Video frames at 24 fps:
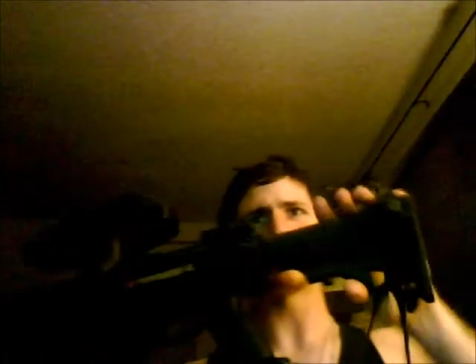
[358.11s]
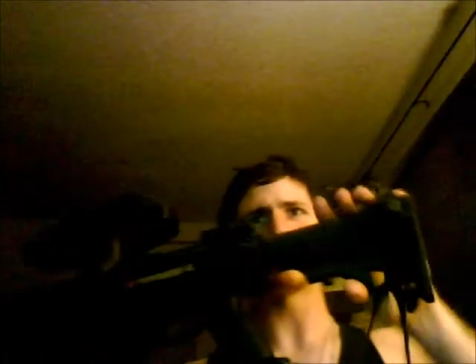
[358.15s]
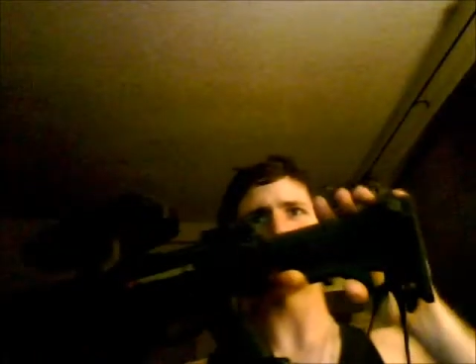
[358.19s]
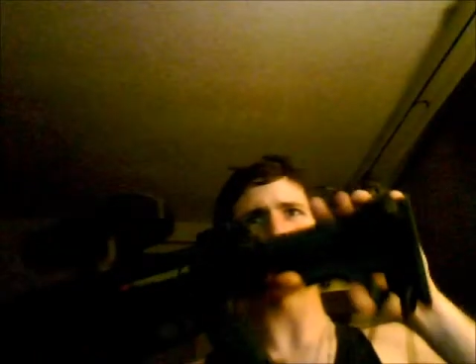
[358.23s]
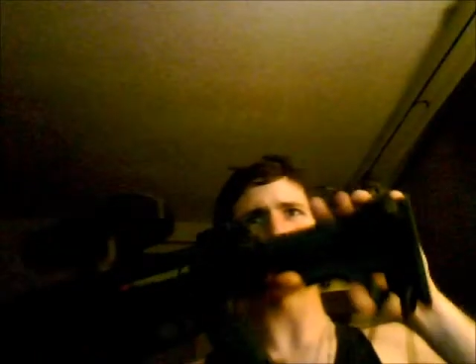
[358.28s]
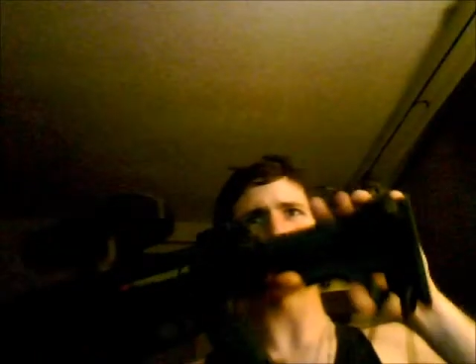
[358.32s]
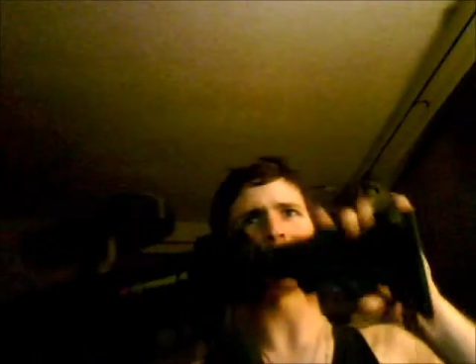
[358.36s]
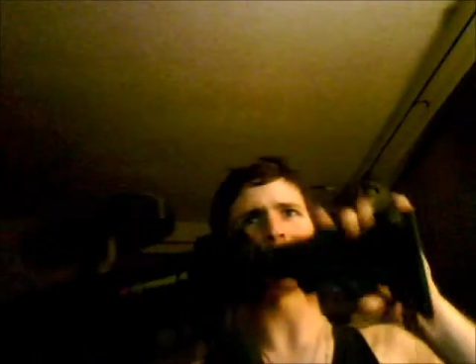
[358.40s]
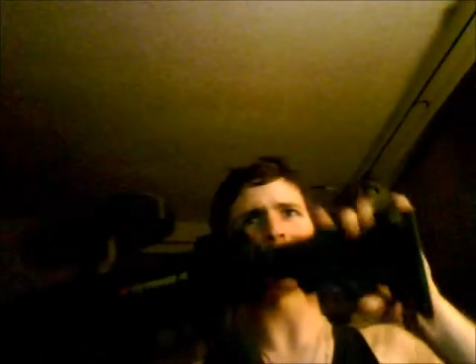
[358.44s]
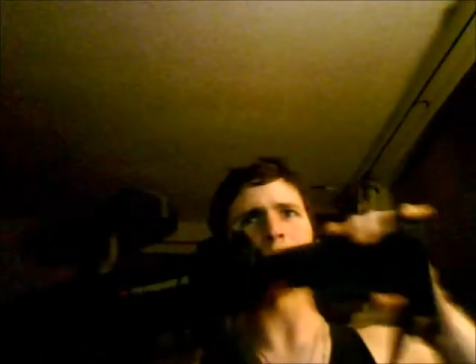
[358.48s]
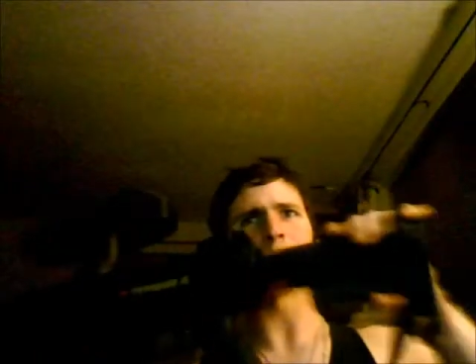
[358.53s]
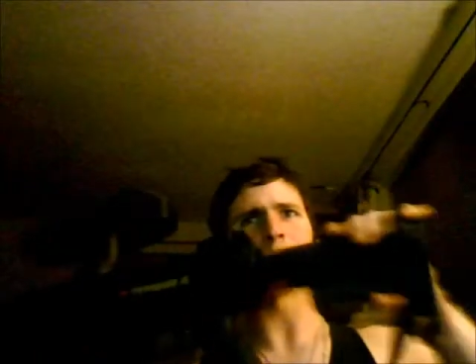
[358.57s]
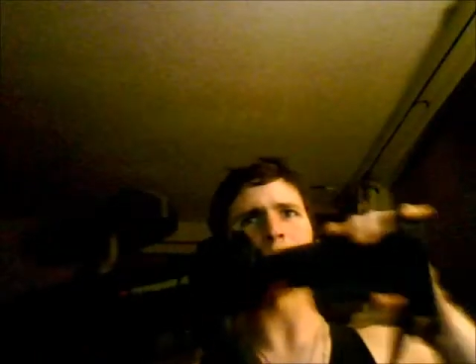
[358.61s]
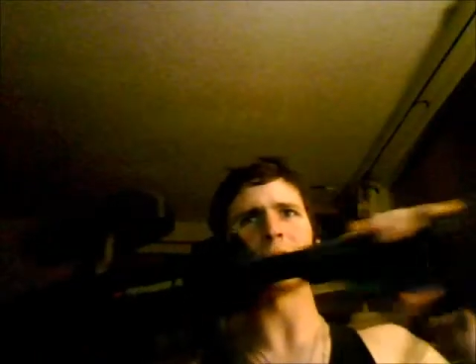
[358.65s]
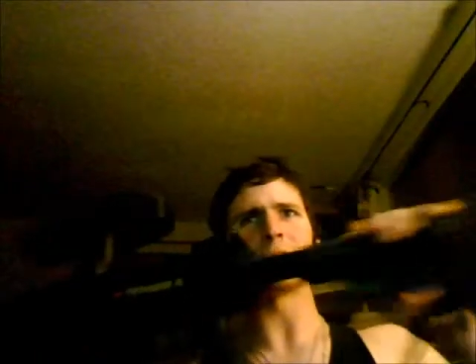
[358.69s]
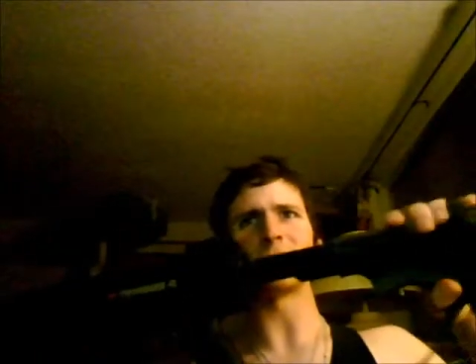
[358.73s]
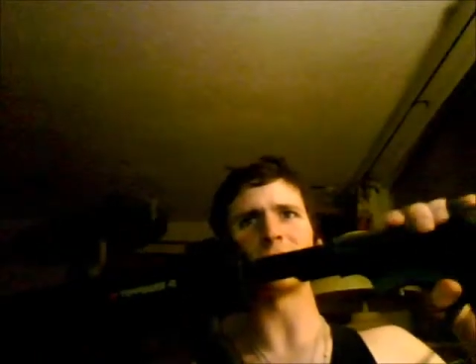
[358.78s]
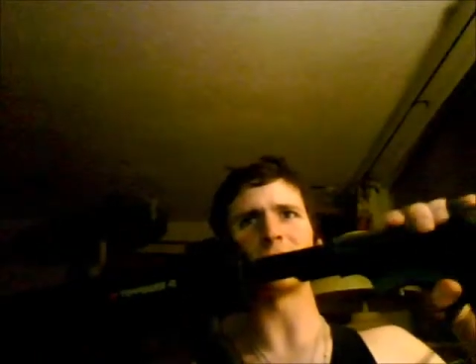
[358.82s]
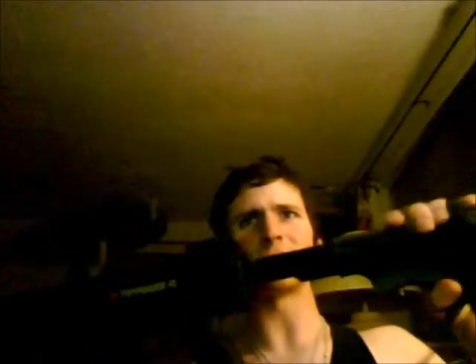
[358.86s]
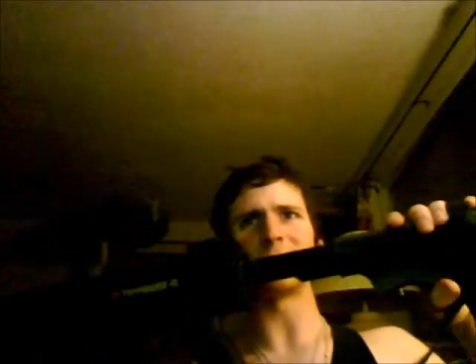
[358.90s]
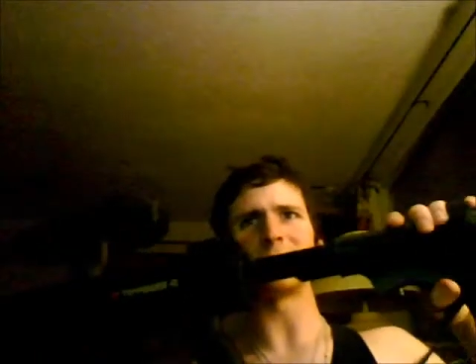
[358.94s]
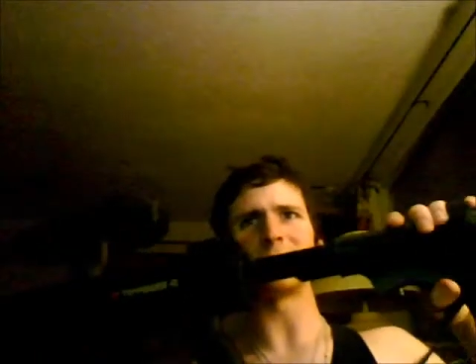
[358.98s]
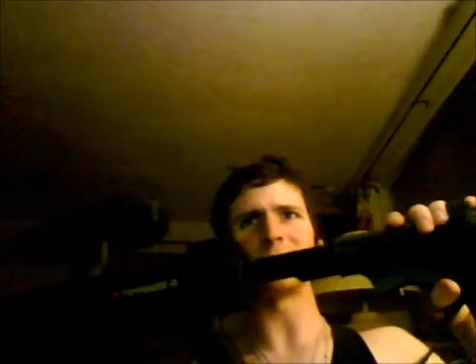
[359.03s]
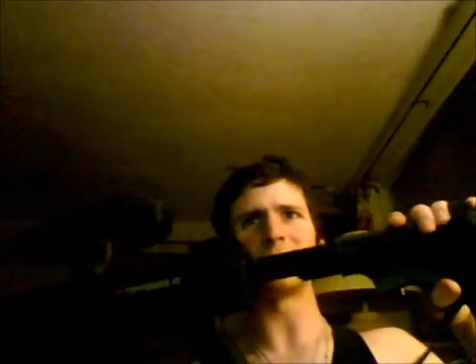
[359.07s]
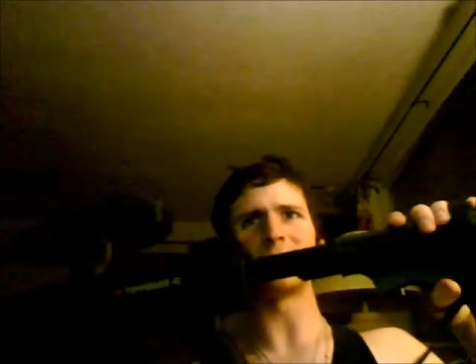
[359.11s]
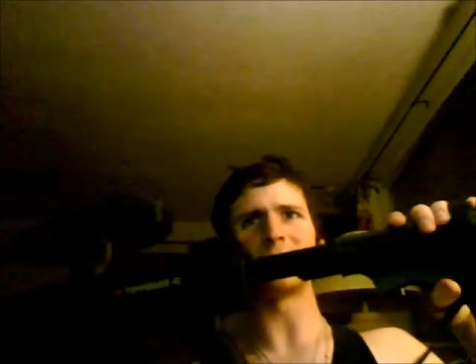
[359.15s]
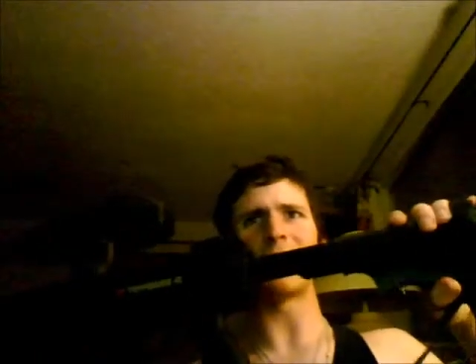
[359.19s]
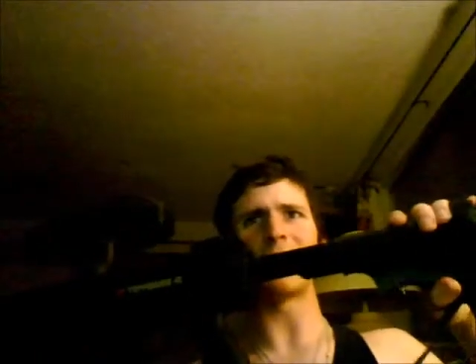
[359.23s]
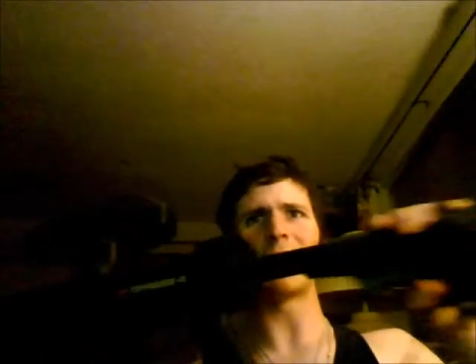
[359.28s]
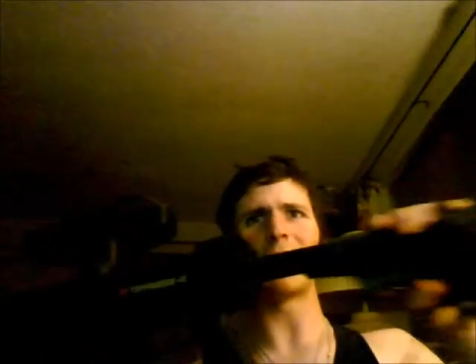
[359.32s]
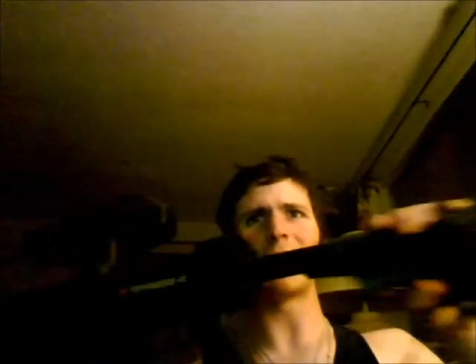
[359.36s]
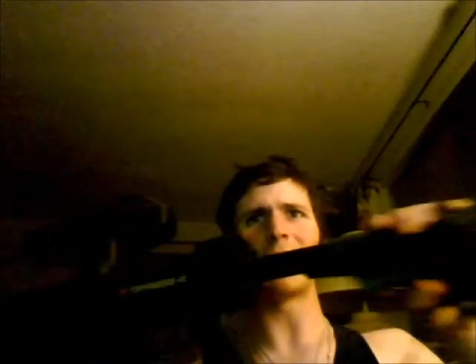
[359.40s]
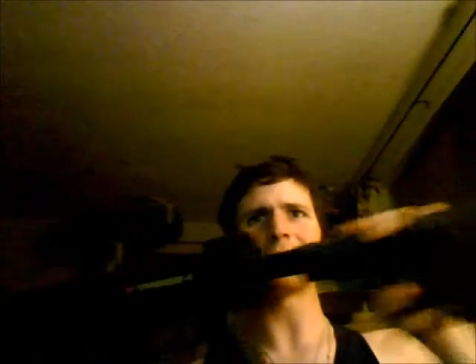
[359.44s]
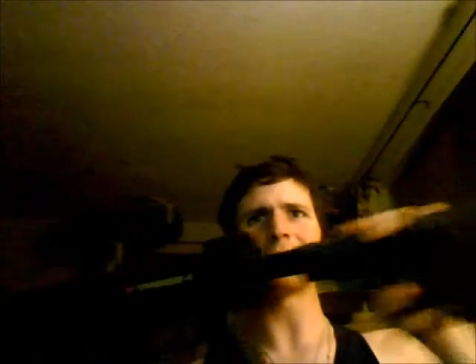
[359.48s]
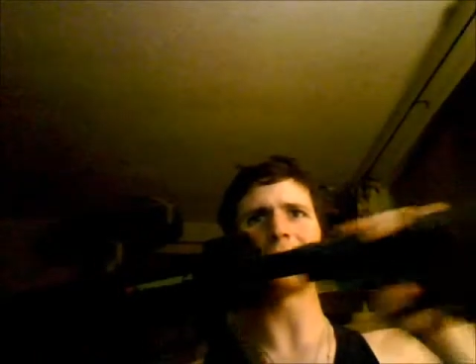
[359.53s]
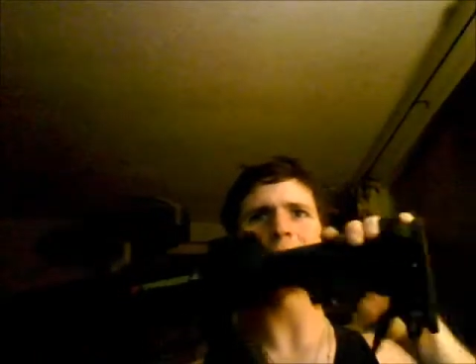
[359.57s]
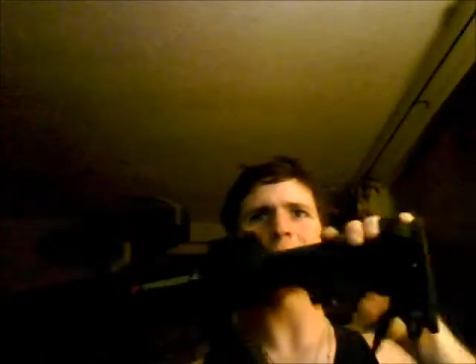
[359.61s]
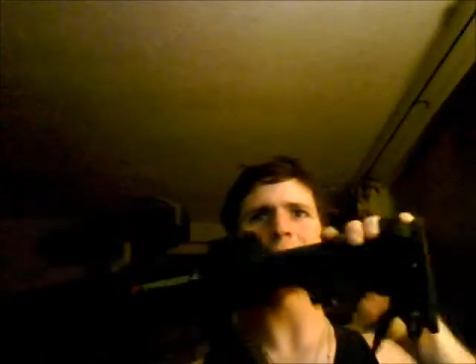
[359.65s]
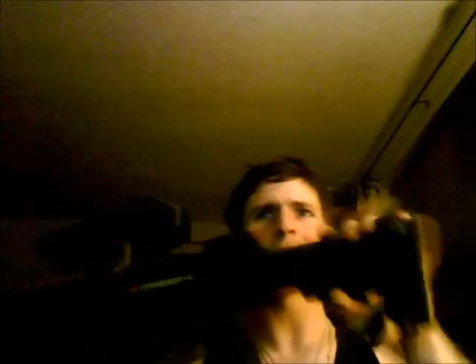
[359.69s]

6 position stock,